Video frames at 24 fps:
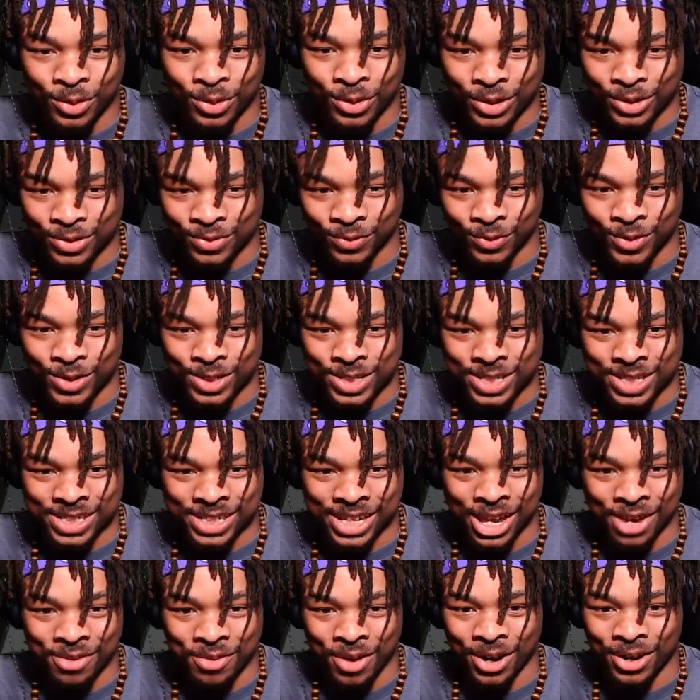Bro, those voices
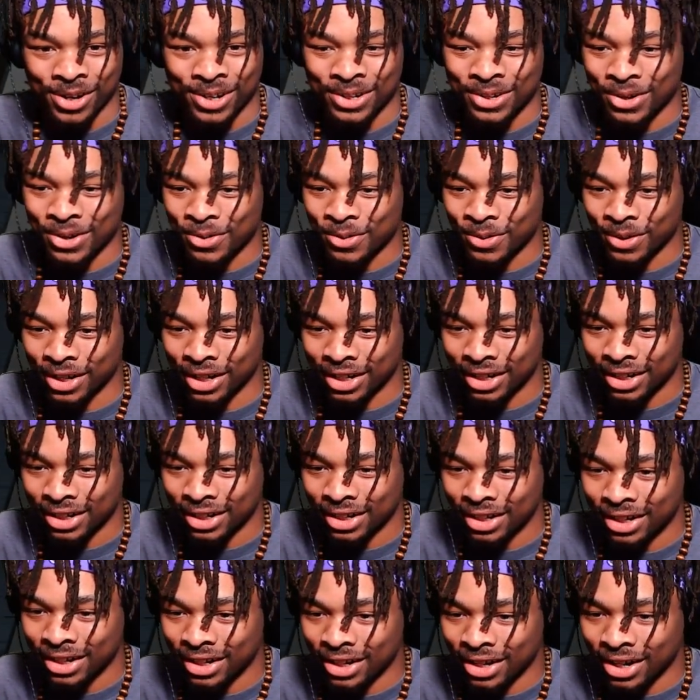came out of nowhere.
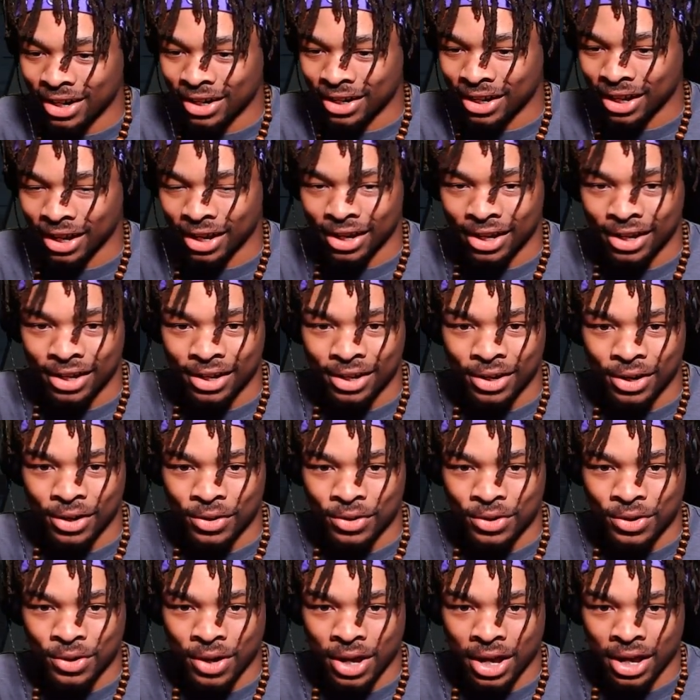Okay.
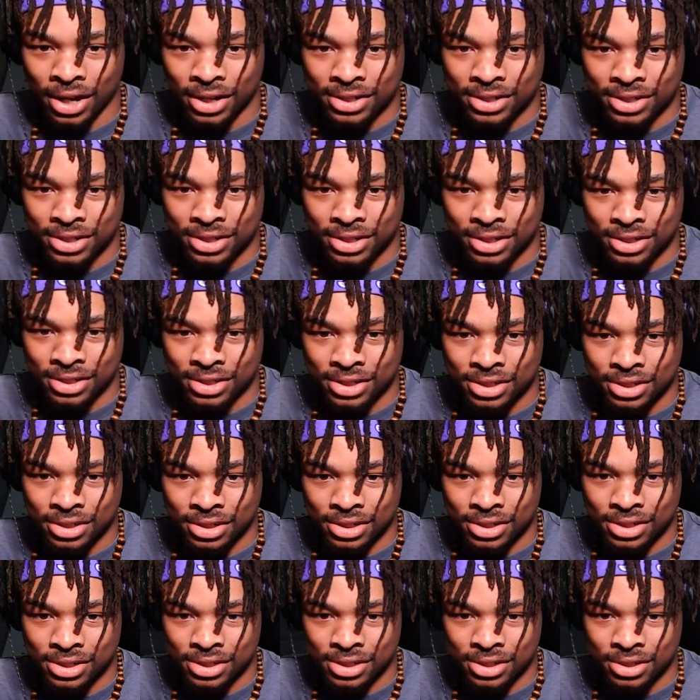Oh no, accidents.
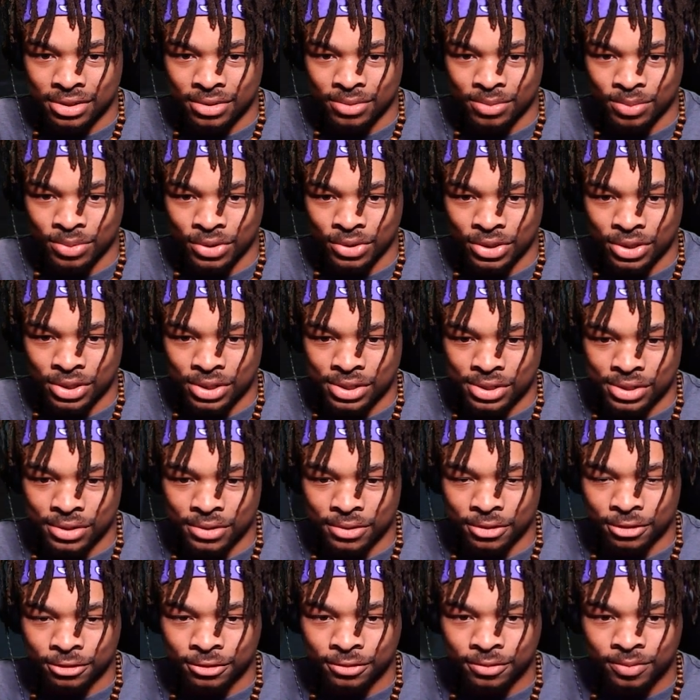Let's put this in.